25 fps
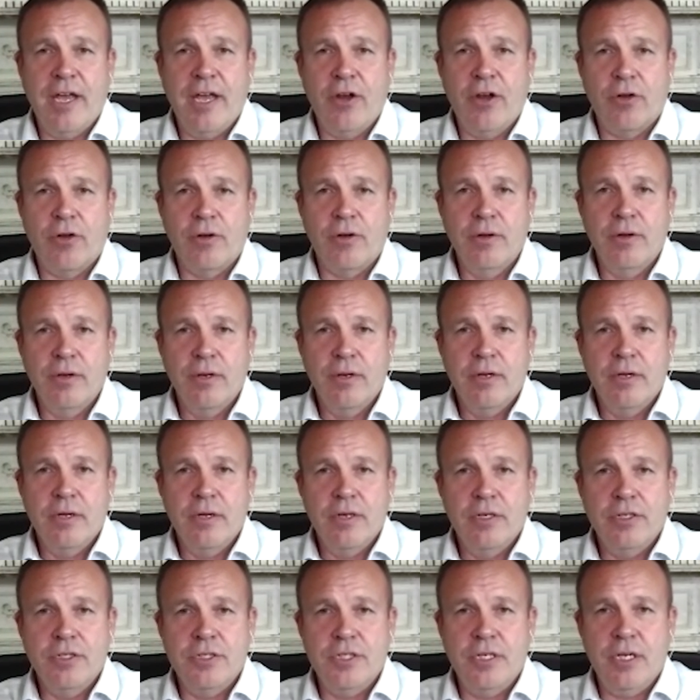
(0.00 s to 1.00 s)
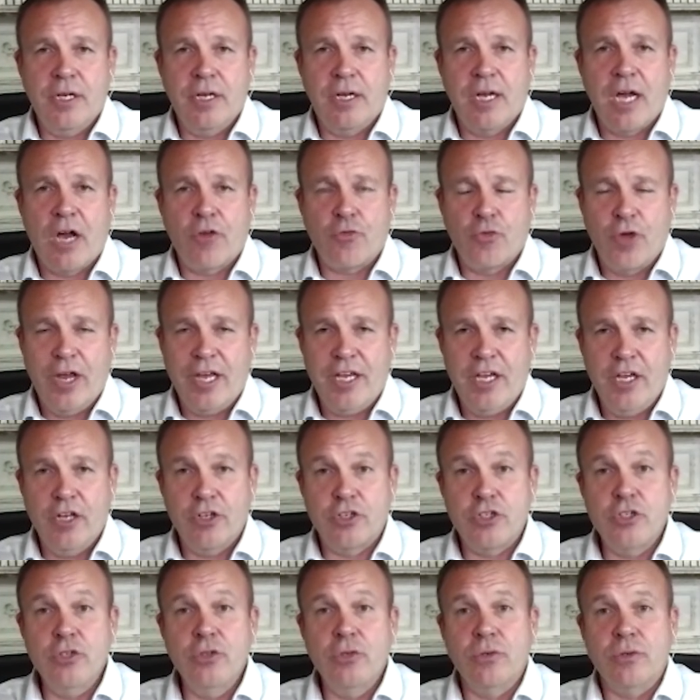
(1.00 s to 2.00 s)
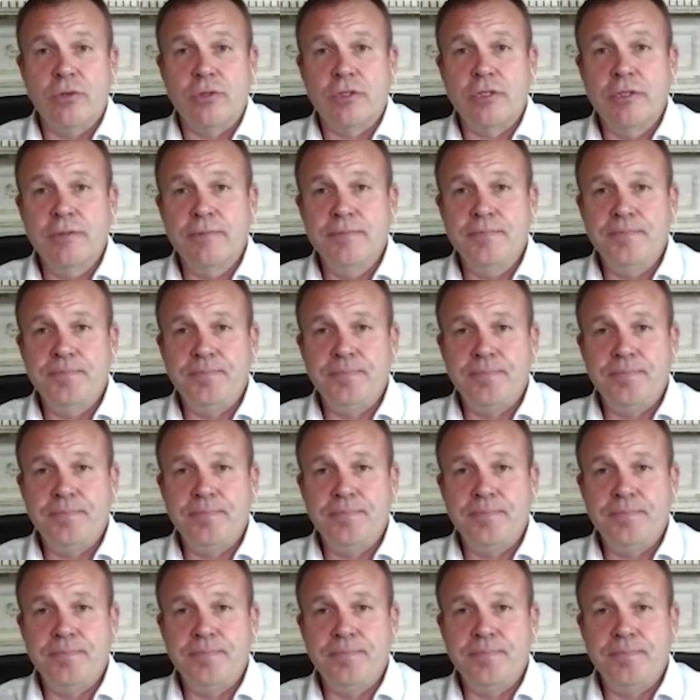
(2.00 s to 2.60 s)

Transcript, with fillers: later, she got Reiki attuned.